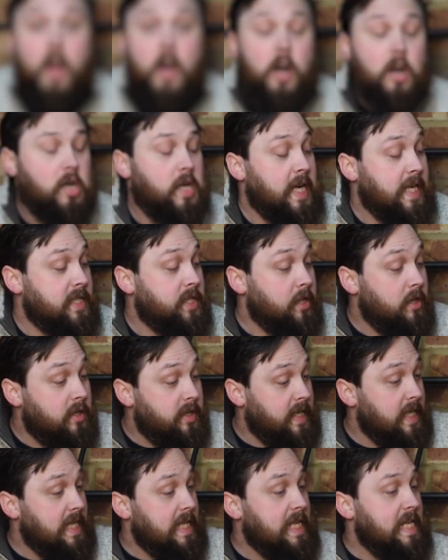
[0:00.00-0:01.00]
Okay, so
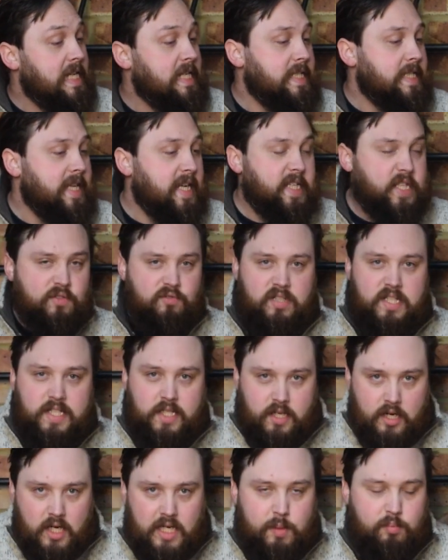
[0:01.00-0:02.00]
looking at the accessories, the
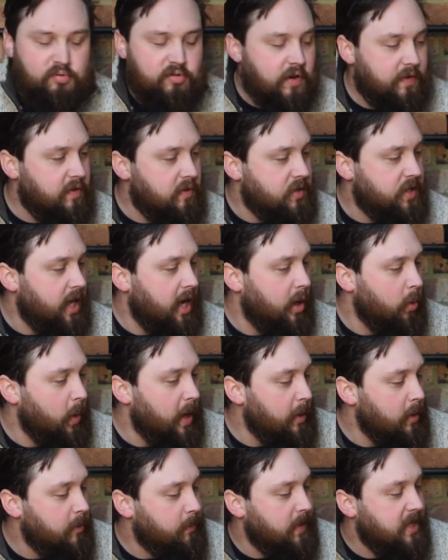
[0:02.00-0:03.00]
kind of peripherals that I wear
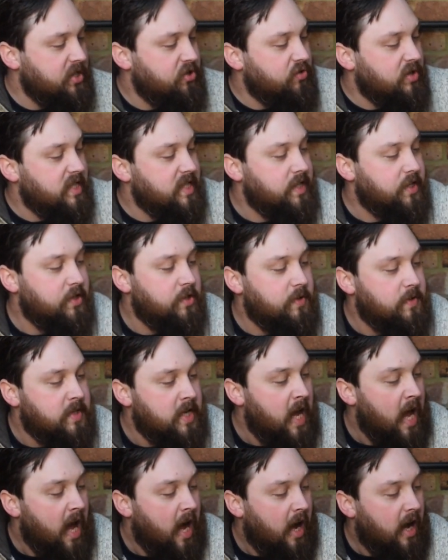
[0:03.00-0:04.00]
with my dry suit,
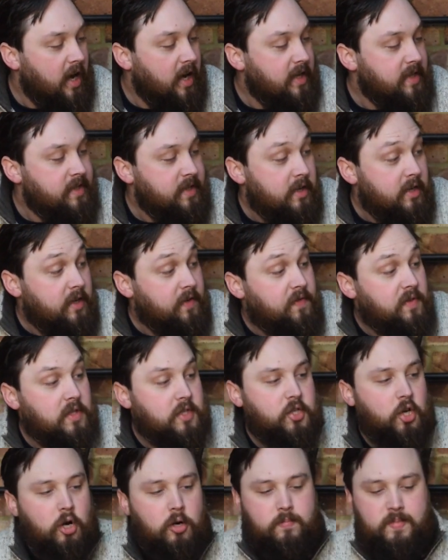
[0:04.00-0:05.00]
starting from the
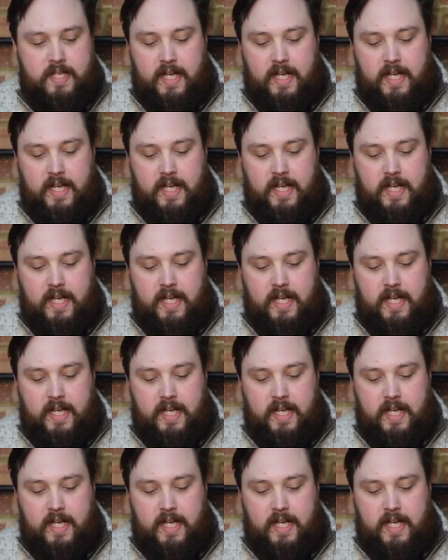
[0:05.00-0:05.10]
top